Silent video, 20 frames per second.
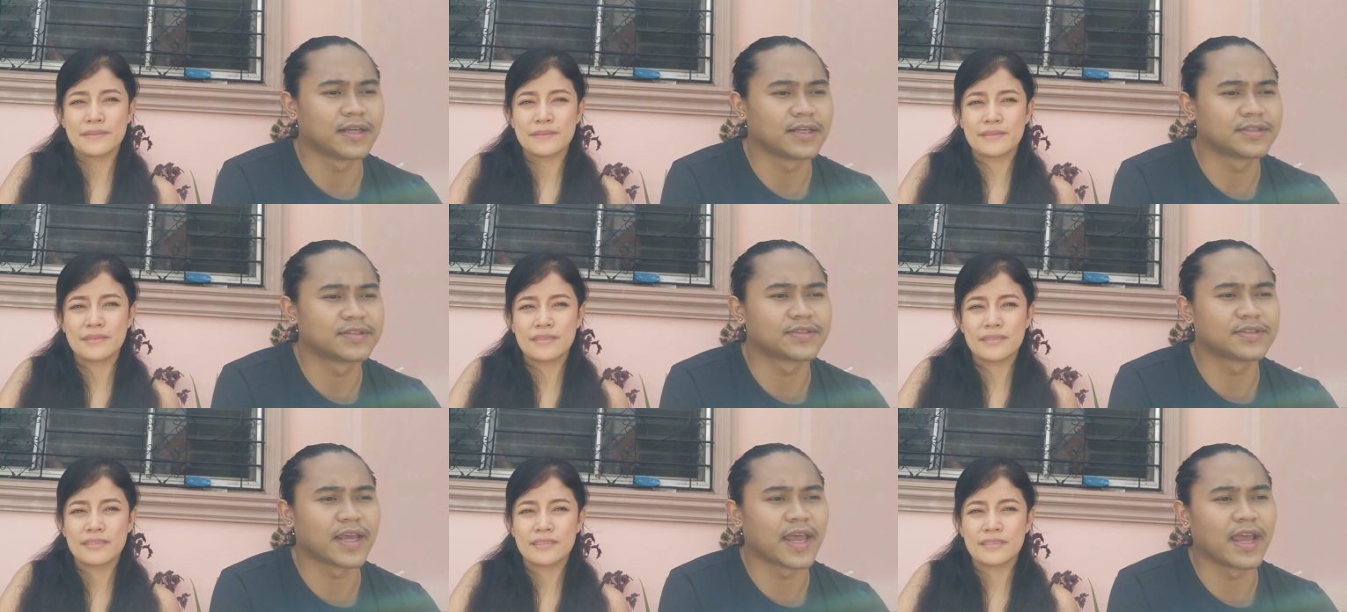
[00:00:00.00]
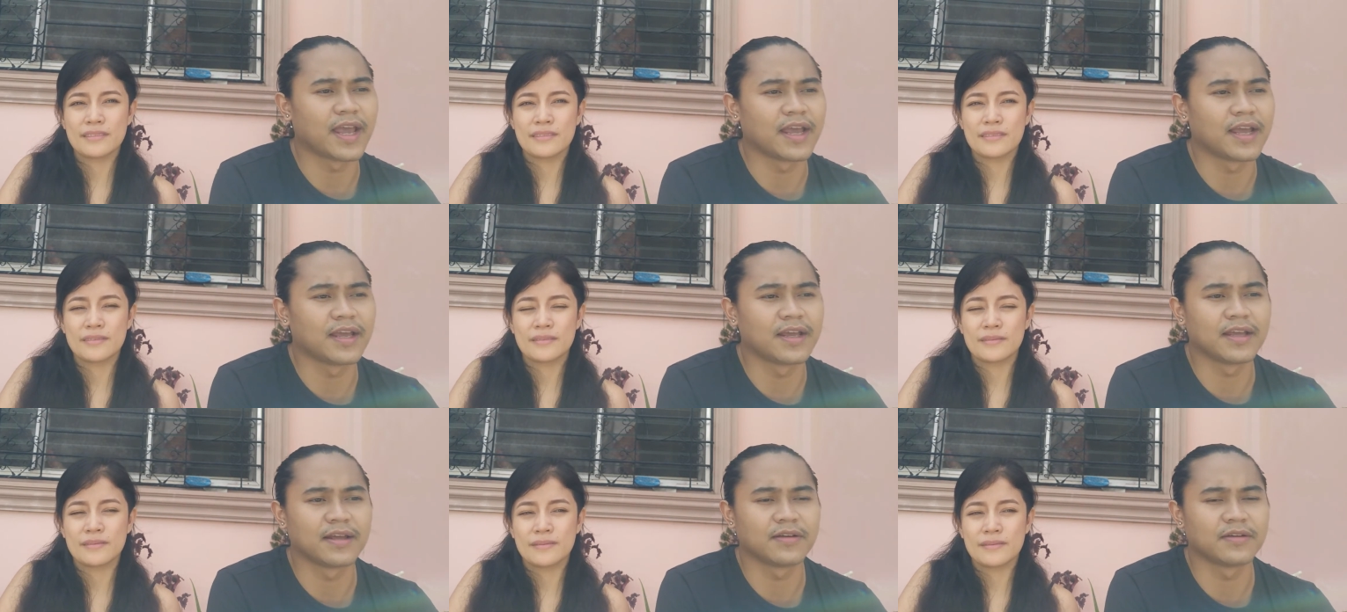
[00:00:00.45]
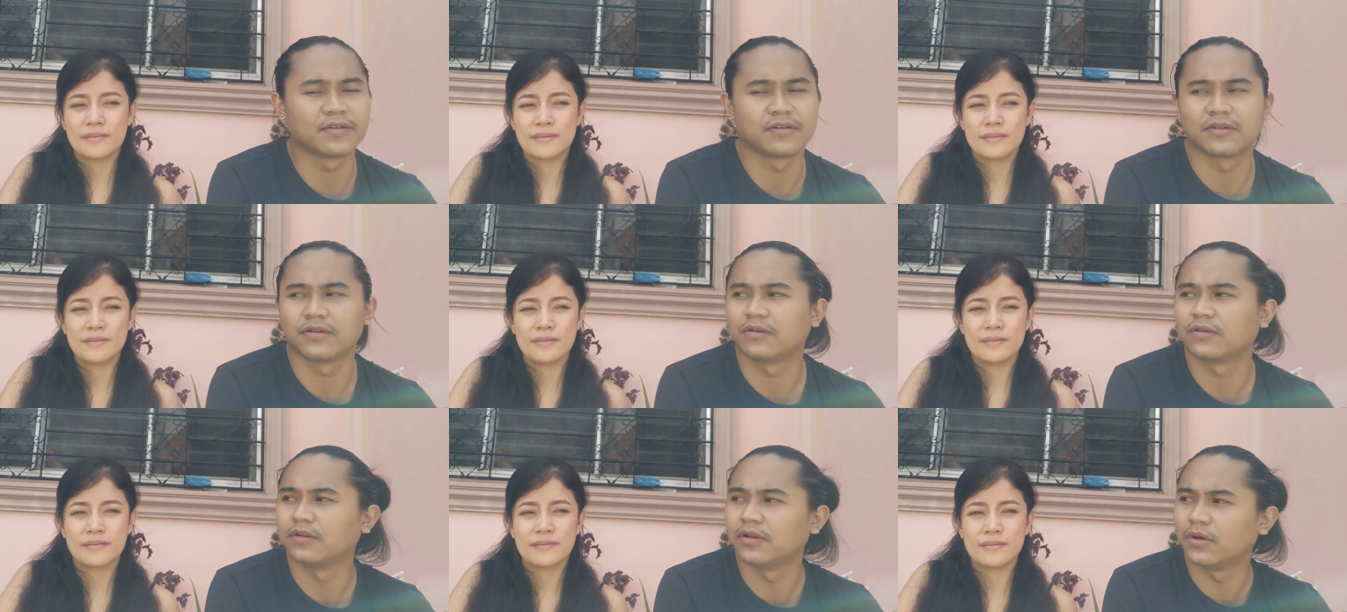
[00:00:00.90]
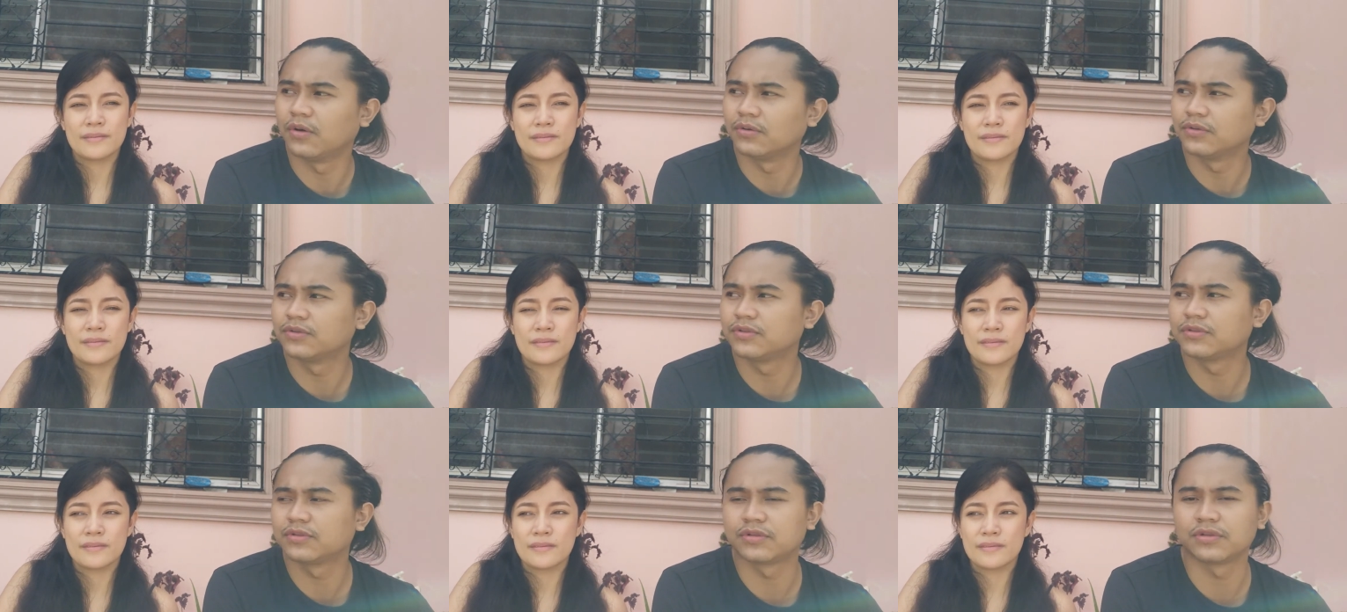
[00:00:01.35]
Speaker 1: stay
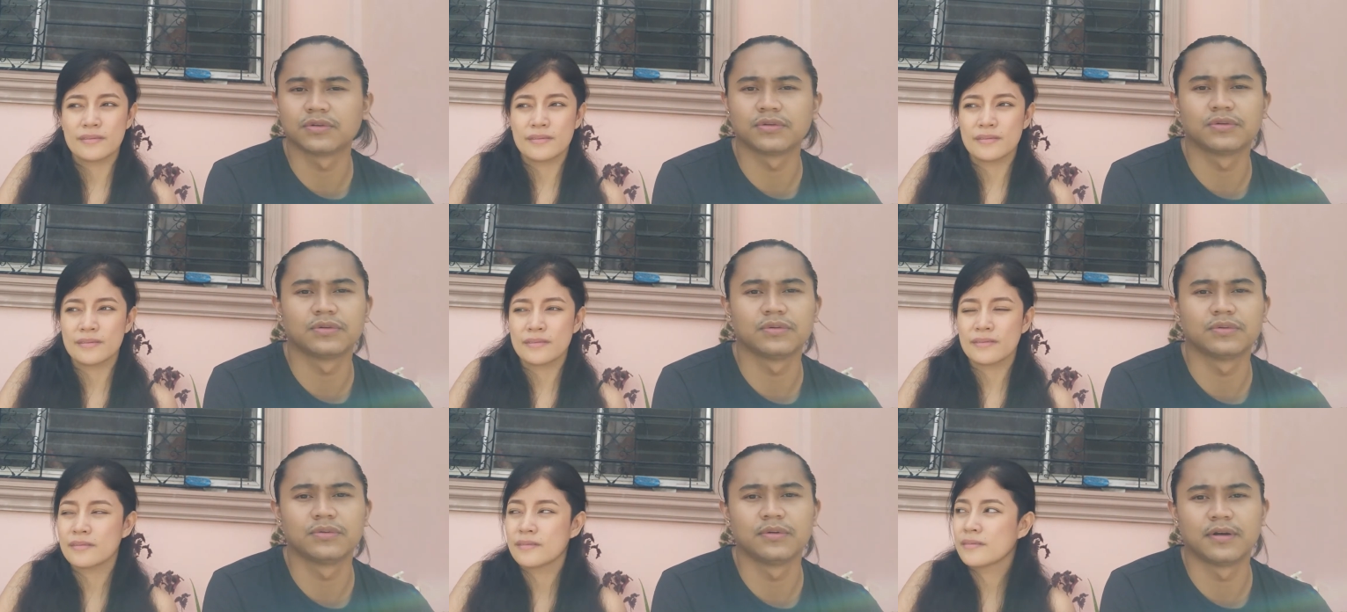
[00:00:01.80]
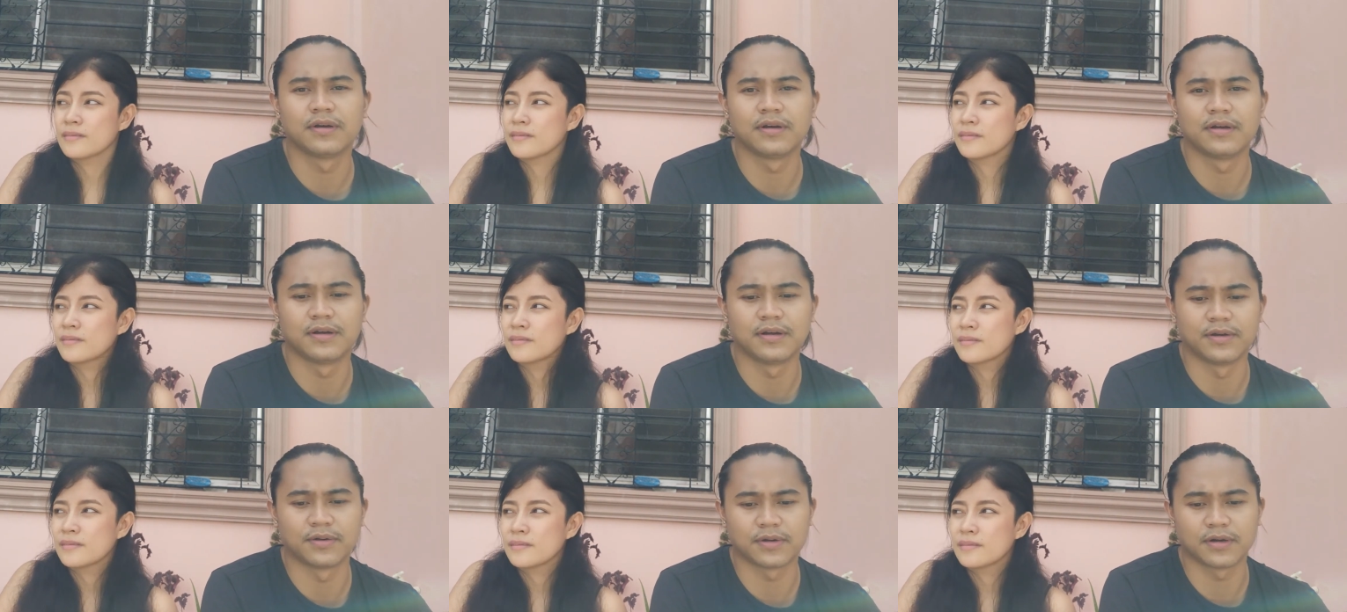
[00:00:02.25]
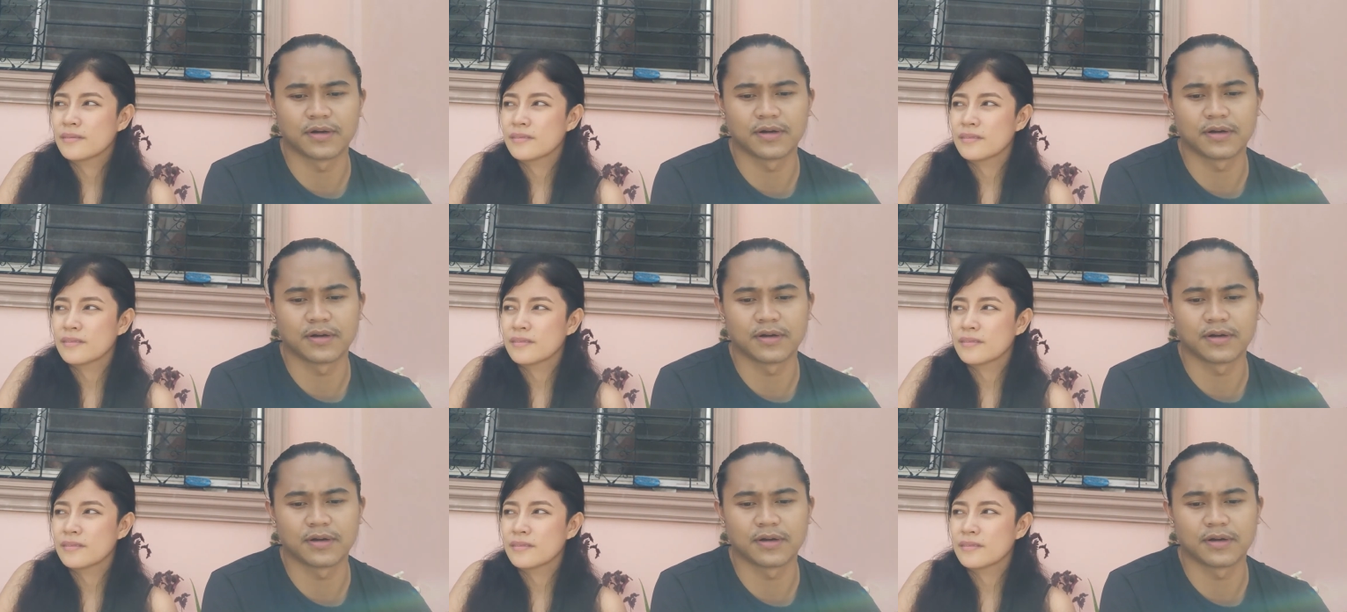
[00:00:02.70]
close to our